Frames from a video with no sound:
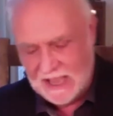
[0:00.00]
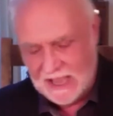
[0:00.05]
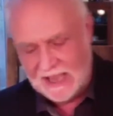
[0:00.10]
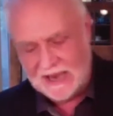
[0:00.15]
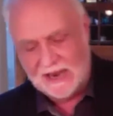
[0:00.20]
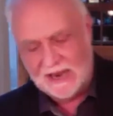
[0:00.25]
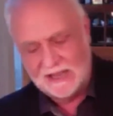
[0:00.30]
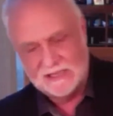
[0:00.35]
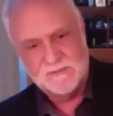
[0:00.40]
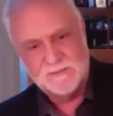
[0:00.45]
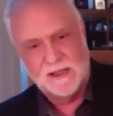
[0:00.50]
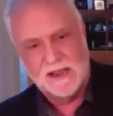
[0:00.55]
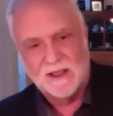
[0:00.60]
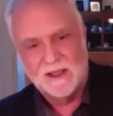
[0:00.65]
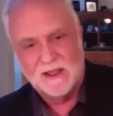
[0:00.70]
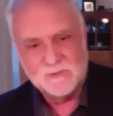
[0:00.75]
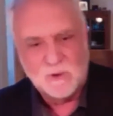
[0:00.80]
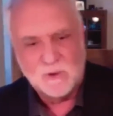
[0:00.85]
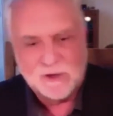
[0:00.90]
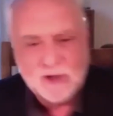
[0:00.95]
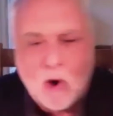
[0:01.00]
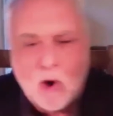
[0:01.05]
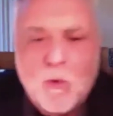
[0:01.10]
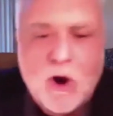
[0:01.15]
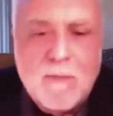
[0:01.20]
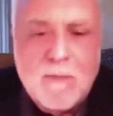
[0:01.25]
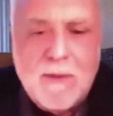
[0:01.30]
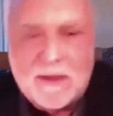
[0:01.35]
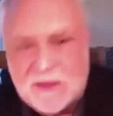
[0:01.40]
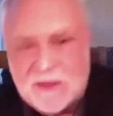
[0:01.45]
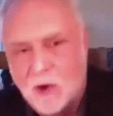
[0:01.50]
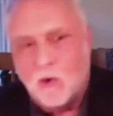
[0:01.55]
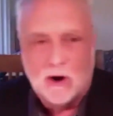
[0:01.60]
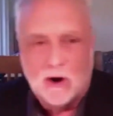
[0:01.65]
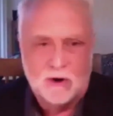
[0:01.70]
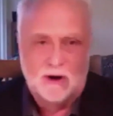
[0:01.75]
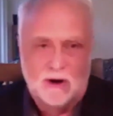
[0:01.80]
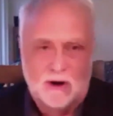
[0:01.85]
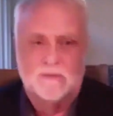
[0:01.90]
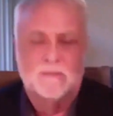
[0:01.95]
And I'll explain how this works. Don't worry about the
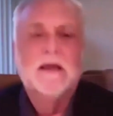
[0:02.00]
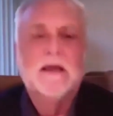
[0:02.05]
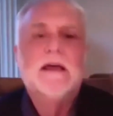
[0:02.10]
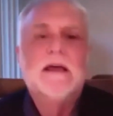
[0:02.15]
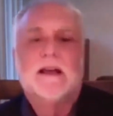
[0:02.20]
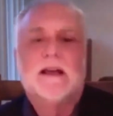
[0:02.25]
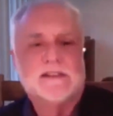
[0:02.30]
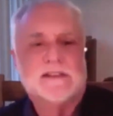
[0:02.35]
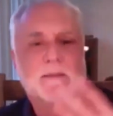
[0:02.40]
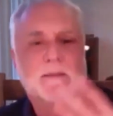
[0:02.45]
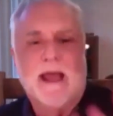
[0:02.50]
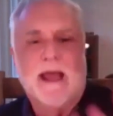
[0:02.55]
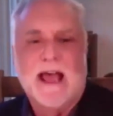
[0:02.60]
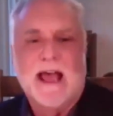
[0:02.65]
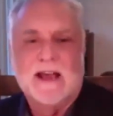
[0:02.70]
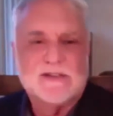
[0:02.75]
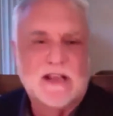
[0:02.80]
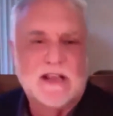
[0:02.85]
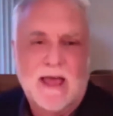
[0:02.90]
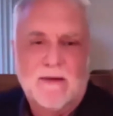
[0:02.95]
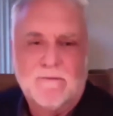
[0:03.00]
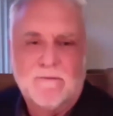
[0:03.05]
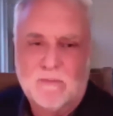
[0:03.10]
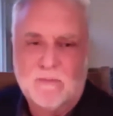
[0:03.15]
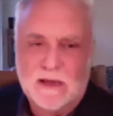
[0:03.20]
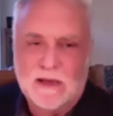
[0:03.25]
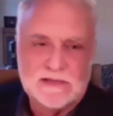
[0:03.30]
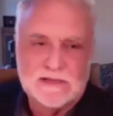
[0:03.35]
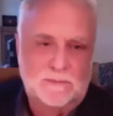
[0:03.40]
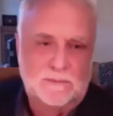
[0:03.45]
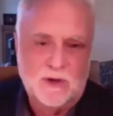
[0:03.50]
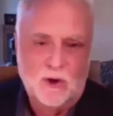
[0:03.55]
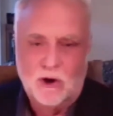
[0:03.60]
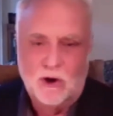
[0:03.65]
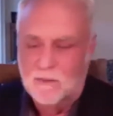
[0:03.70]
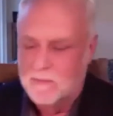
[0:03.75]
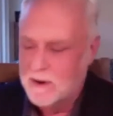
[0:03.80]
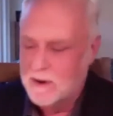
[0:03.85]
order of them because I'm going to actually have you mix up the order.